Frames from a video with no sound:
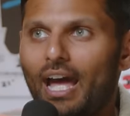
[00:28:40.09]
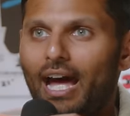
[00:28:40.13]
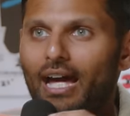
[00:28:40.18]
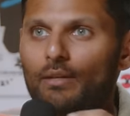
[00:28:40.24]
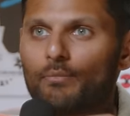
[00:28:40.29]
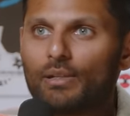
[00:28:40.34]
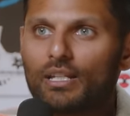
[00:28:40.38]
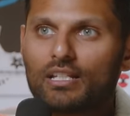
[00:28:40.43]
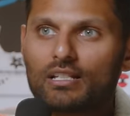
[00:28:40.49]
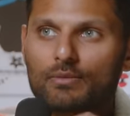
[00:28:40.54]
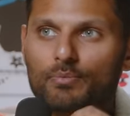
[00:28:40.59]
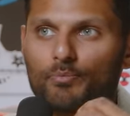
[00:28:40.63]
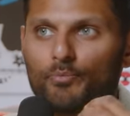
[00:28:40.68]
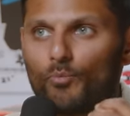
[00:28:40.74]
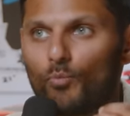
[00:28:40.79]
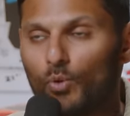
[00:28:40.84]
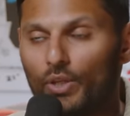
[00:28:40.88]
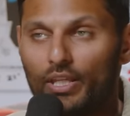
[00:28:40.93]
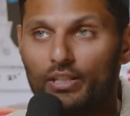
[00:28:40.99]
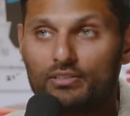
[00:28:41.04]
And because
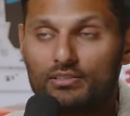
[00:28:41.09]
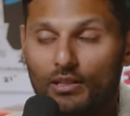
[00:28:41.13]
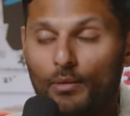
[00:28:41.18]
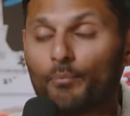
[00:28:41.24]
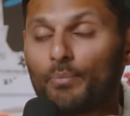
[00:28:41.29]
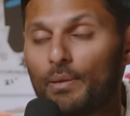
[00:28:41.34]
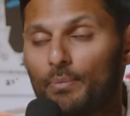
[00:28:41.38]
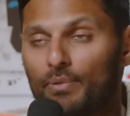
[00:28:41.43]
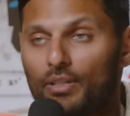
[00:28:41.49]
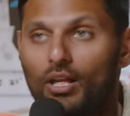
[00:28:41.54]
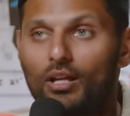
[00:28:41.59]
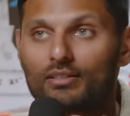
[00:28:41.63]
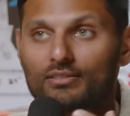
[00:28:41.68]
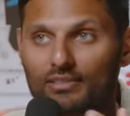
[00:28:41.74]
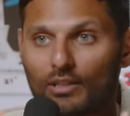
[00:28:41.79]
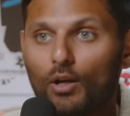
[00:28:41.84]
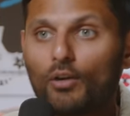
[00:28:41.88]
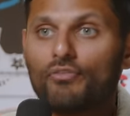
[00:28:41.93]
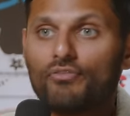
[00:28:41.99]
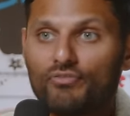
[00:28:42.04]
we, some people are
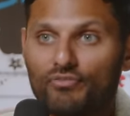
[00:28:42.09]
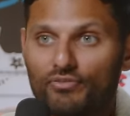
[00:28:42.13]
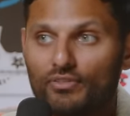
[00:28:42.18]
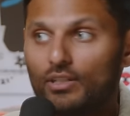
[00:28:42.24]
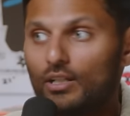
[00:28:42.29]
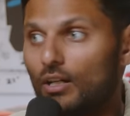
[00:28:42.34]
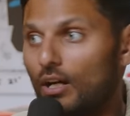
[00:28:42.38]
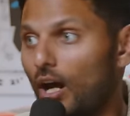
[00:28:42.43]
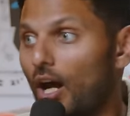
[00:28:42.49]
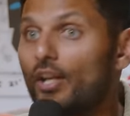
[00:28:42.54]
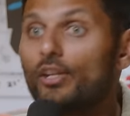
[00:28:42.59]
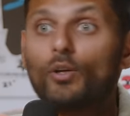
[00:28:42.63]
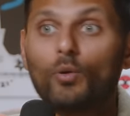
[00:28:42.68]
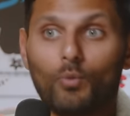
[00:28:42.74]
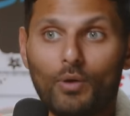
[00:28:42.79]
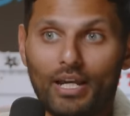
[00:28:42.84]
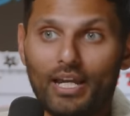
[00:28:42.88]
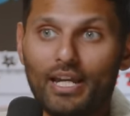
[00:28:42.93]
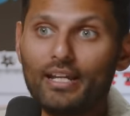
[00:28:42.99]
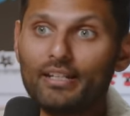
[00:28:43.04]

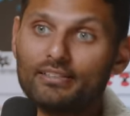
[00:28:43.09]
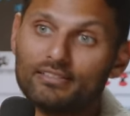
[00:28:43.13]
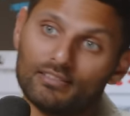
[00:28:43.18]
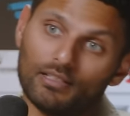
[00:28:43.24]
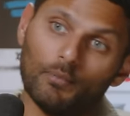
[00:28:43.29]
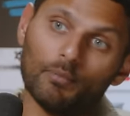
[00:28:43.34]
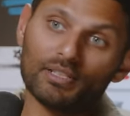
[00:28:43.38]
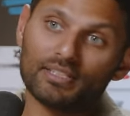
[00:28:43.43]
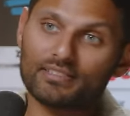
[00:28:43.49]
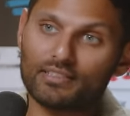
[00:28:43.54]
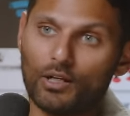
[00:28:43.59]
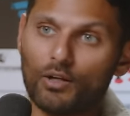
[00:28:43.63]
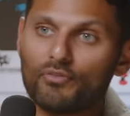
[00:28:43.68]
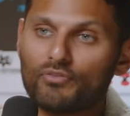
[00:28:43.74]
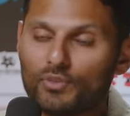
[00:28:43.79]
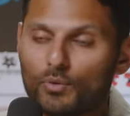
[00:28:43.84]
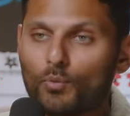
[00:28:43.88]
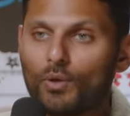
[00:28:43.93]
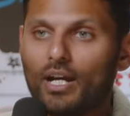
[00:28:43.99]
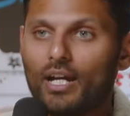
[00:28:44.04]
self-unaware and some are
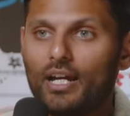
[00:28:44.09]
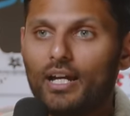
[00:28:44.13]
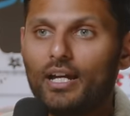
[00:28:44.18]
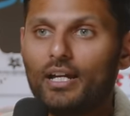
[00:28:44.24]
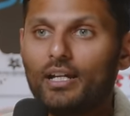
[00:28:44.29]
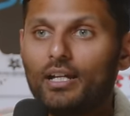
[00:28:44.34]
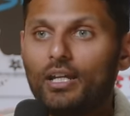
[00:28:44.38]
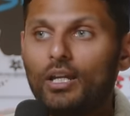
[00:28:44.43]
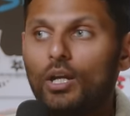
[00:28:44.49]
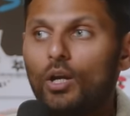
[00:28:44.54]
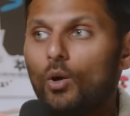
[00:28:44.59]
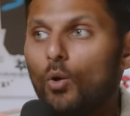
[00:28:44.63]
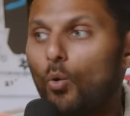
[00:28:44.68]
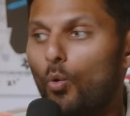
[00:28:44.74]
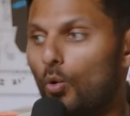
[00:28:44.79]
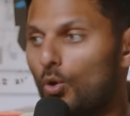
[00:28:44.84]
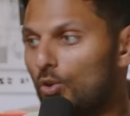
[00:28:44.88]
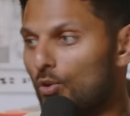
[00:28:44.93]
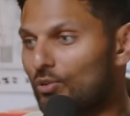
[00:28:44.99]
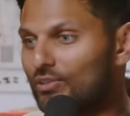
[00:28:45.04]
self-aware,
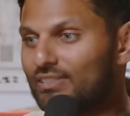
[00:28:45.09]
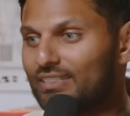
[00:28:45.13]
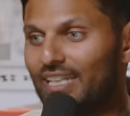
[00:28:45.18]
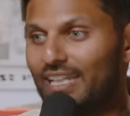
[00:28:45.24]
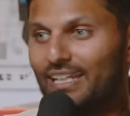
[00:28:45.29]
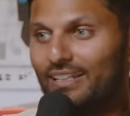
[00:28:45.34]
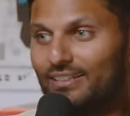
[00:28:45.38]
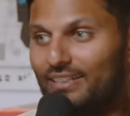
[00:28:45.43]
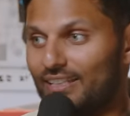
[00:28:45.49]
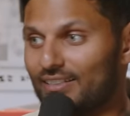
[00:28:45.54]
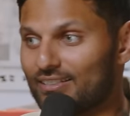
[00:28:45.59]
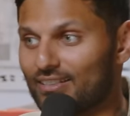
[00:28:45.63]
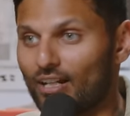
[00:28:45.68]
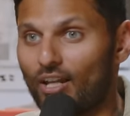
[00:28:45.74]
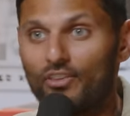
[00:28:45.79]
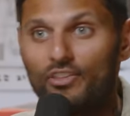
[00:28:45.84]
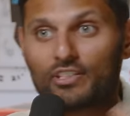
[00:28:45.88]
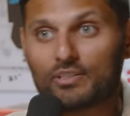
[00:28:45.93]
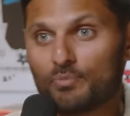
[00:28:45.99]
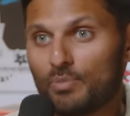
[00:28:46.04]
or you're seeing things in
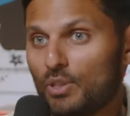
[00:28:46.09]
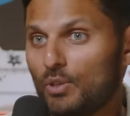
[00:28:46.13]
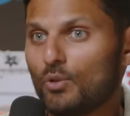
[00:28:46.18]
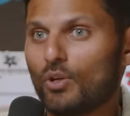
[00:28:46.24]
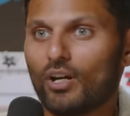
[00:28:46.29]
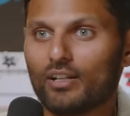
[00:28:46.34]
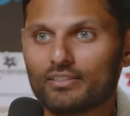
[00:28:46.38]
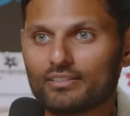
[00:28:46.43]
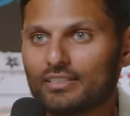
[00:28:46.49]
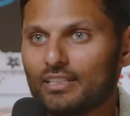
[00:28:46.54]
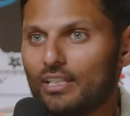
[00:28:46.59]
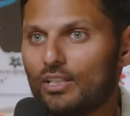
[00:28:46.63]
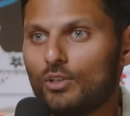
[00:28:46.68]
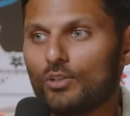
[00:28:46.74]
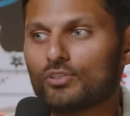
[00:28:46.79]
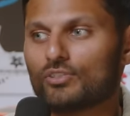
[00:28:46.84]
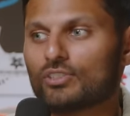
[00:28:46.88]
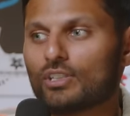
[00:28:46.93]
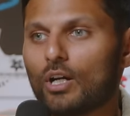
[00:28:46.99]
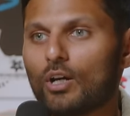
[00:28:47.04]
others, but you can't see it in
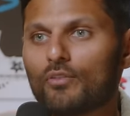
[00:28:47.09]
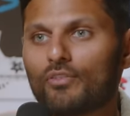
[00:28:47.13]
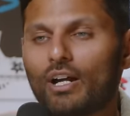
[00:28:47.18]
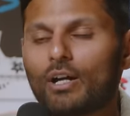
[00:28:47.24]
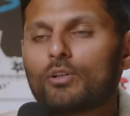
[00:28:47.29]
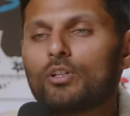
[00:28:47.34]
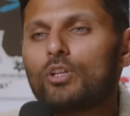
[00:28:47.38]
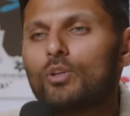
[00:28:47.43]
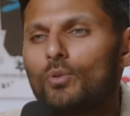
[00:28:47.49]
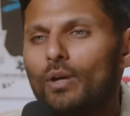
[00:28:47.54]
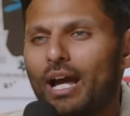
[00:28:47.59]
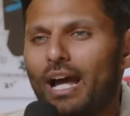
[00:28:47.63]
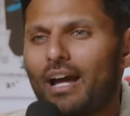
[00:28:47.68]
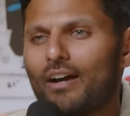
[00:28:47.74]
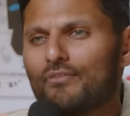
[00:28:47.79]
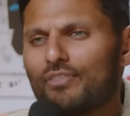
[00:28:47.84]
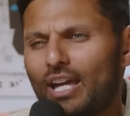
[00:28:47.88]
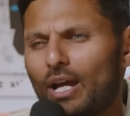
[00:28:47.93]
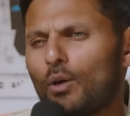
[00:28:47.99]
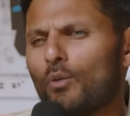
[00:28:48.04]
yourself. How do you
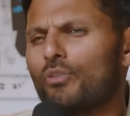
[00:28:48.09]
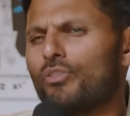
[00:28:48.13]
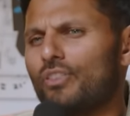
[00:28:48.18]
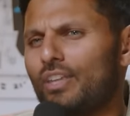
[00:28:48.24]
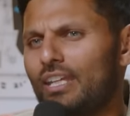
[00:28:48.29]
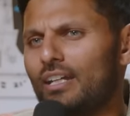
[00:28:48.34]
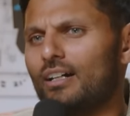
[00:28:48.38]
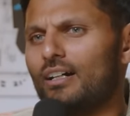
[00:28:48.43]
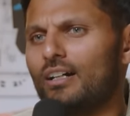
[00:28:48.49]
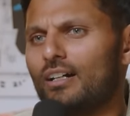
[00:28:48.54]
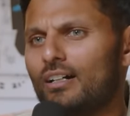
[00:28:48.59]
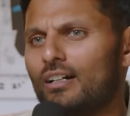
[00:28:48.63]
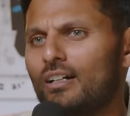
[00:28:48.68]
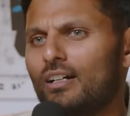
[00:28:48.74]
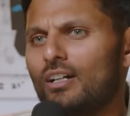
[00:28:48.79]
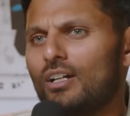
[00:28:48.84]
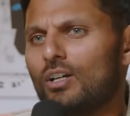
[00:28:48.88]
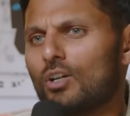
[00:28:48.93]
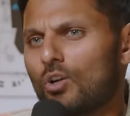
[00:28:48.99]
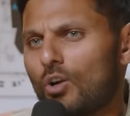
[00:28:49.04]
have healthier
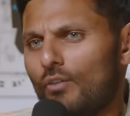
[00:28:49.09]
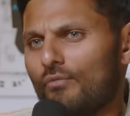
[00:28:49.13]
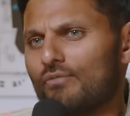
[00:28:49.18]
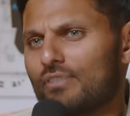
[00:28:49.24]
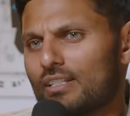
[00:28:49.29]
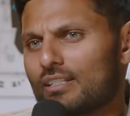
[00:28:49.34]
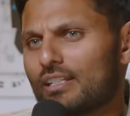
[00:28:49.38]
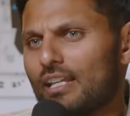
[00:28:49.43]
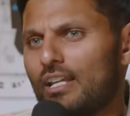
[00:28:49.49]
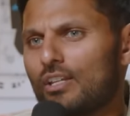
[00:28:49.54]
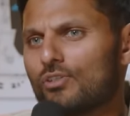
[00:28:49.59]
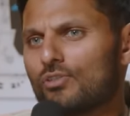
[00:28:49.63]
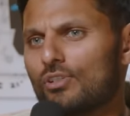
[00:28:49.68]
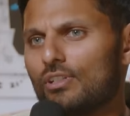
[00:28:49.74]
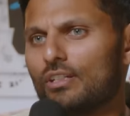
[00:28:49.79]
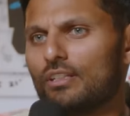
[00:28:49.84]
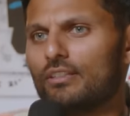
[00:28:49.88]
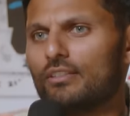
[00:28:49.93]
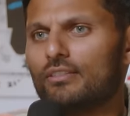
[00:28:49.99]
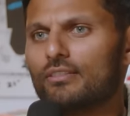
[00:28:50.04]

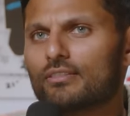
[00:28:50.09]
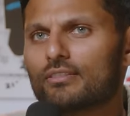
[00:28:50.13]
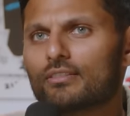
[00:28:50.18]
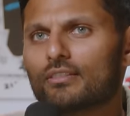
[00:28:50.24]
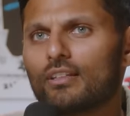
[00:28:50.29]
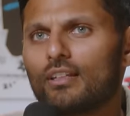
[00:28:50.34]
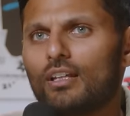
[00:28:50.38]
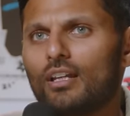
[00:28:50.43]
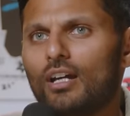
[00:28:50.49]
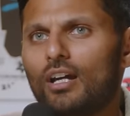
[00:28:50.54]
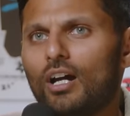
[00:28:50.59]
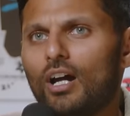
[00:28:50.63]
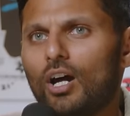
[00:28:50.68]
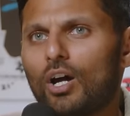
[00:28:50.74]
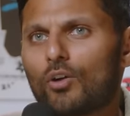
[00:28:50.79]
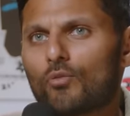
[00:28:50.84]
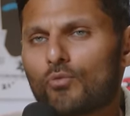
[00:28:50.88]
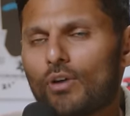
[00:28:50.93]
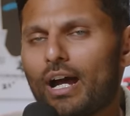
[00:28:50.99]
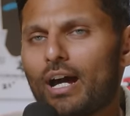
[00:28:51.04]
conversations
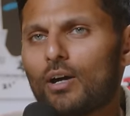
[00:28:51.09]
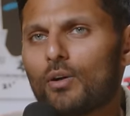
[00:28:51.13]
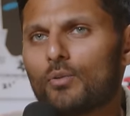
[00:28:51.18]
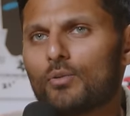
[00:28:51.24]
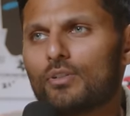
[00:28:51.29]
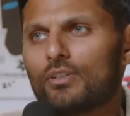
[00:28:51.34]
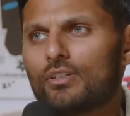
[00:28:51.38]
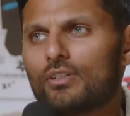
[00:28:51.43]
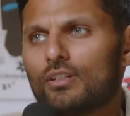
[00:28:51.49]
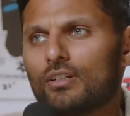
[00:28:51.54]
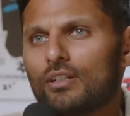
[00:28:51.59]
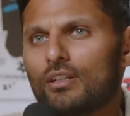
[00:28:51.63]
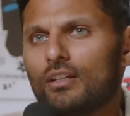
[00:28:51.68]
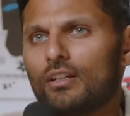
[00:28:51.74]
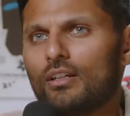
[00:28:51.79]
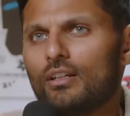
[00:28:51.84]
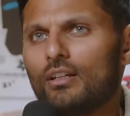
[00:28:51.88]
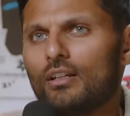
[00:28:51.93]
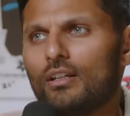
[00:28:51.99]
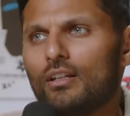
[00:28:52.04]
around
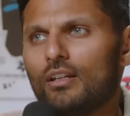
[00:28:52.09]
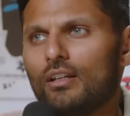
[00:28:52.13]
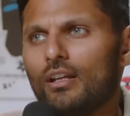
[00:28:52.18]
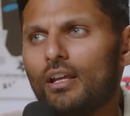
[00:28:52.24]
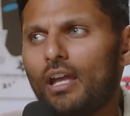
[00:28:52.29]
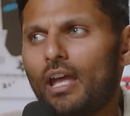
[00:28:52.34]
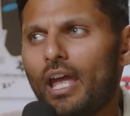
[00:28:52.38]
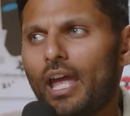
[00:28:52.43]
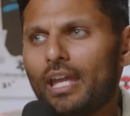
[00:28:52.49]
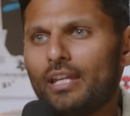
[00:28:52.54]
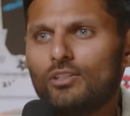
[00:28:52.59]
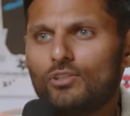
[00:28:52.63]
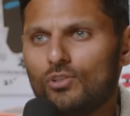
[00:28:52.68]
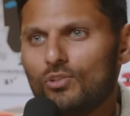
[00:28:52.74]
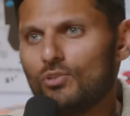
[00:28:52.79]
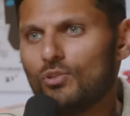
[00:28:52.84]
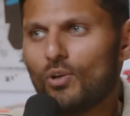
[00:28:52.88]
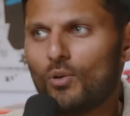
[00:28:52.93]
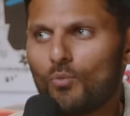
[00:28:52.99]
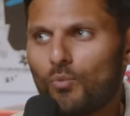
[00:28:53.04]
hey, do
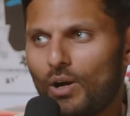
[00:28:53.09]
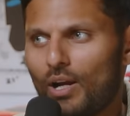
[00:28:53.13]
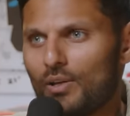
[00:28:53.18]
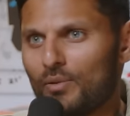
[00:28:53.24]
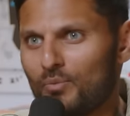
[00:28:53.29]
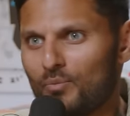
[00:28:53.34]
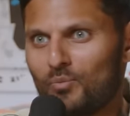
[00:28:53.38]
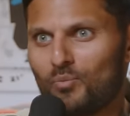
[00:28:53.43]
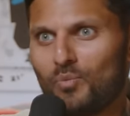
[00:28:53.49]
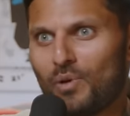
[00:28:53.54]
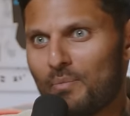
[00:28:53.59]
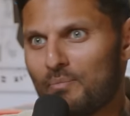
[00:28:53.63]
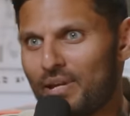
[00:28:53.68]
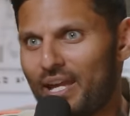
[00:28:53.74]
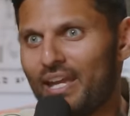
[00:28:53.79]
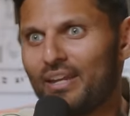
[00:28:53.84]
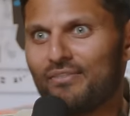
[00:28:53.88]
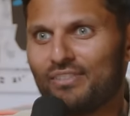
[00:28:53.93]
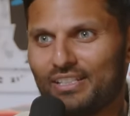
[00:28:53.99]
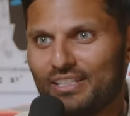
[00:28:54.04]
you know why we're
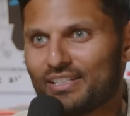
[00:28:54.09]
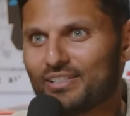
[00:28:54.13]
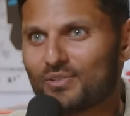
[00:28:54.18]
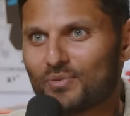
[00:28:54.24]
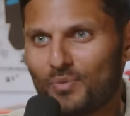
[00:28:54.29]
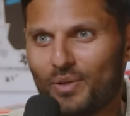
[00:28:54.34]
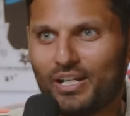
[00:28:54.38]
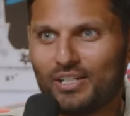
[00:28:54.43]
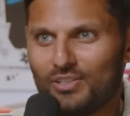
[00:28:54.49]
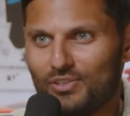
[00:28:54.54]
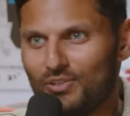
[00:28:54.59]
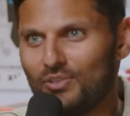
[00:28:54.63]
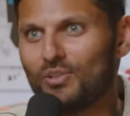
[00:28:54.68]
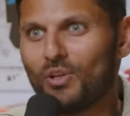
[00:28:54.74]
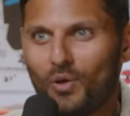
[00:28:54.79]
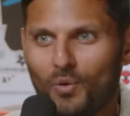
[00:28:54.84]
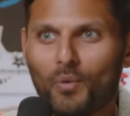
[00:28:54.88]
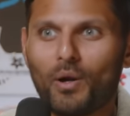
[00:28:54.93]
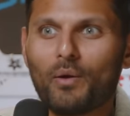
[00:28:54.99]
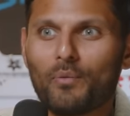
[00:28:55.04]
behaving this way? Do you
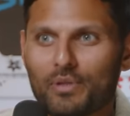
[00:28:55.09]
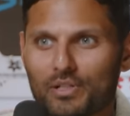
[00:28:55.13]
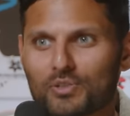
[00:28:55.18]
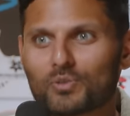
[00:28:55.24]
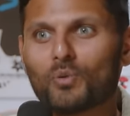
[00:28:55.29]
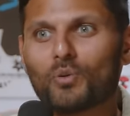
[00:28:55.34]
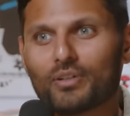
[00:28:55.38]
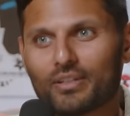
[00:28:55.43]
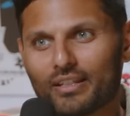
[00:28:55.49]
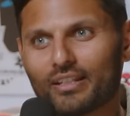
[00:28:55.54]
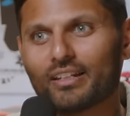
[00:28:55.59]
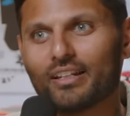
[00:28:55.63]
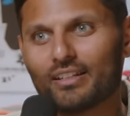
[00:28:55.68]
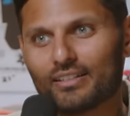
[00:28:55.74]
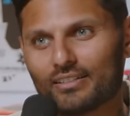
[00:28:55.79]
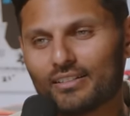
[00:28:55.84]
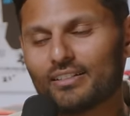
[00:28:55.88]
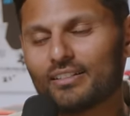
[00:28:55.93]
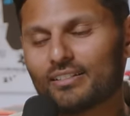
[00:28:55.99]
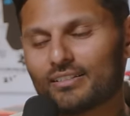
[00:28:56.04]
know why we're talking
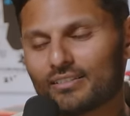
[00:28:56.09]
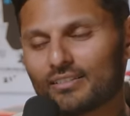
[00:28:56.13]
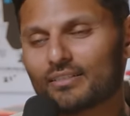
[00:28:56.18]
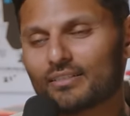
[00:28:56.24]
like this?